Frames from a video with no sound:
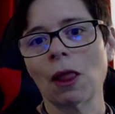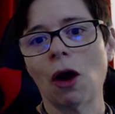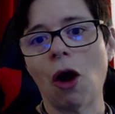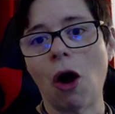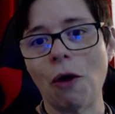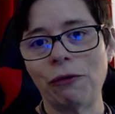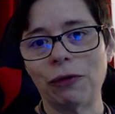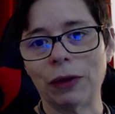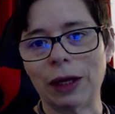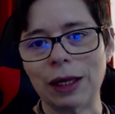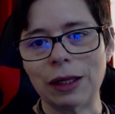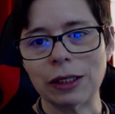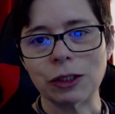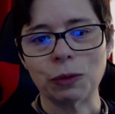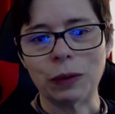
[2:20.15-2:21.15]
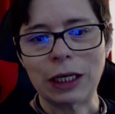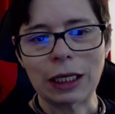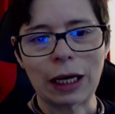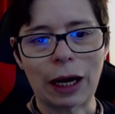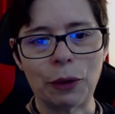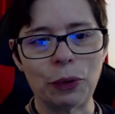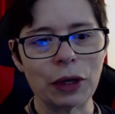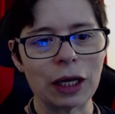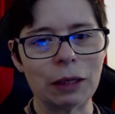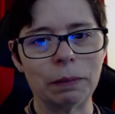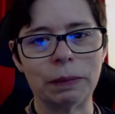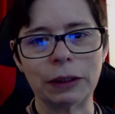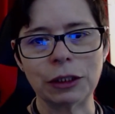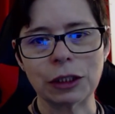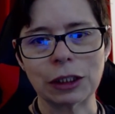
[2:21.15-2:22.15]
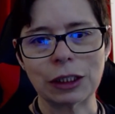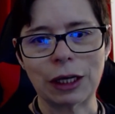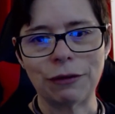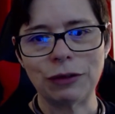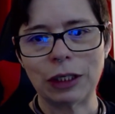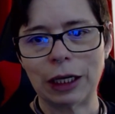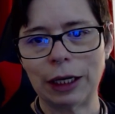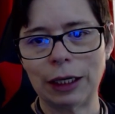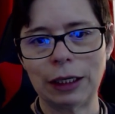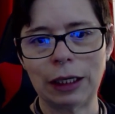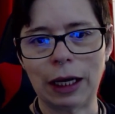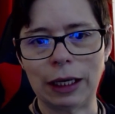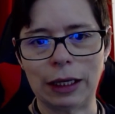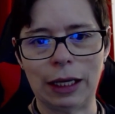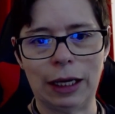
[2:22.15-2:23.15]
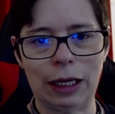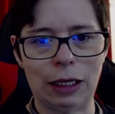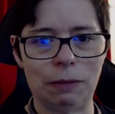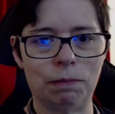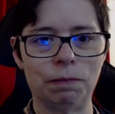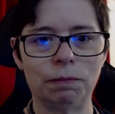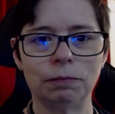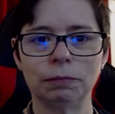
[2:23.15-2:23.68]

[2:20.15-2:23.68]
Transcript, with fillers: hopefully this week I will get a bunch of stuff done and then